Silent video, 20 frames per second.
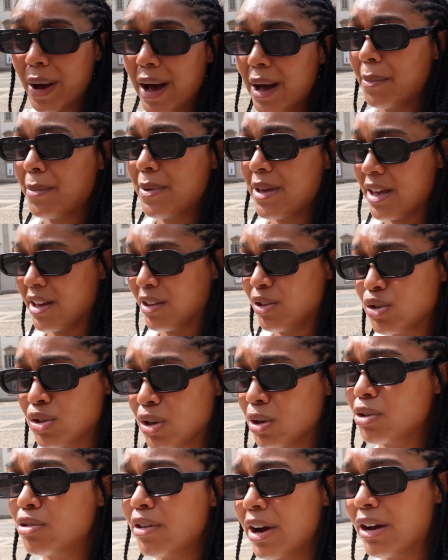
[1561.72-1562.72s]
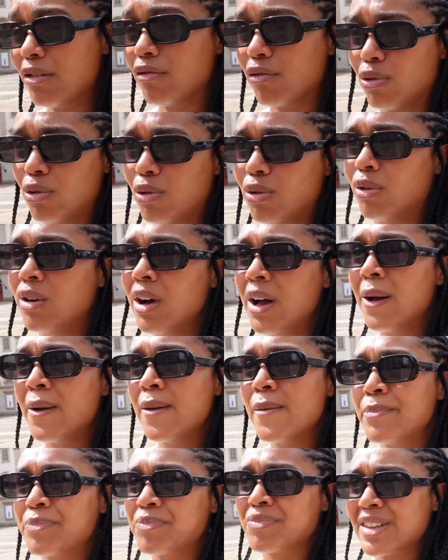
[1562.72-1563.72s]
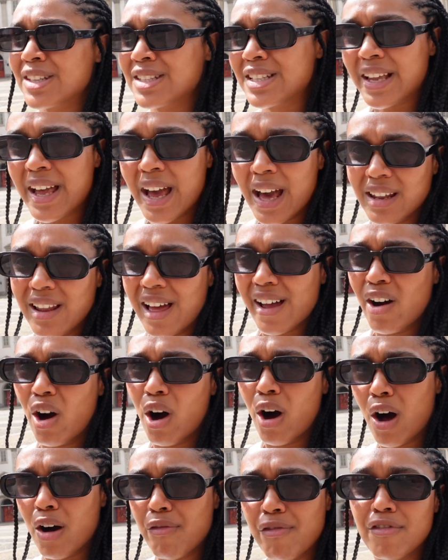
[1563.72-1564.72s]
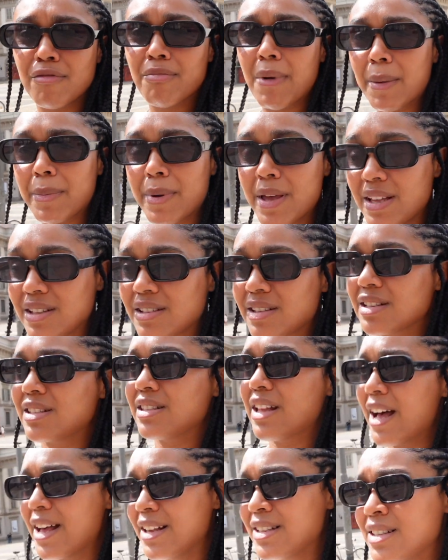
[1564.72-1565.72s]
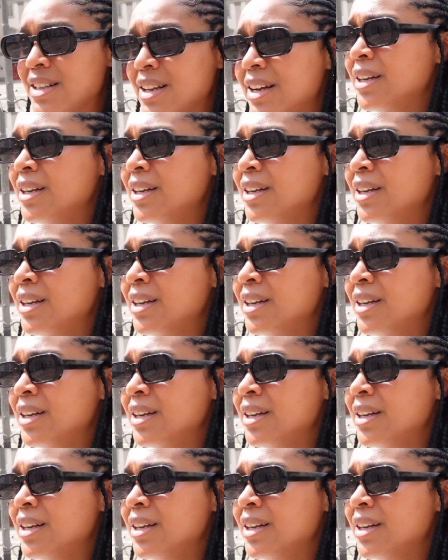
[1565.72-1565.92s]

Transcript: happy and so grateful to get like half of my pizza slice.